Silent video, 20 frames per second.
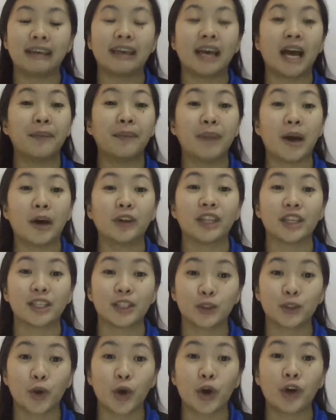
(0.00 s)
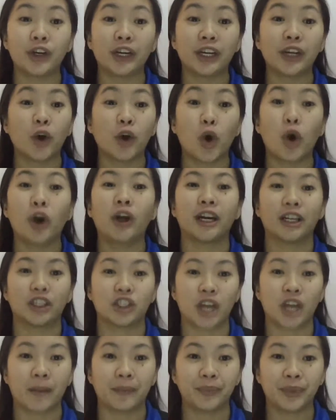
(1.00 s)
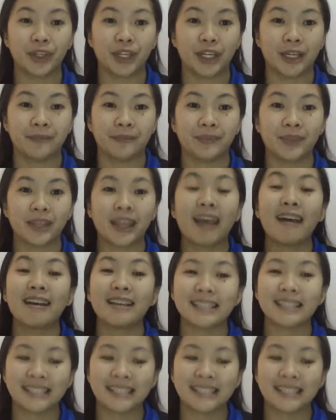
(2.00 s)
writing about a story or a chapter.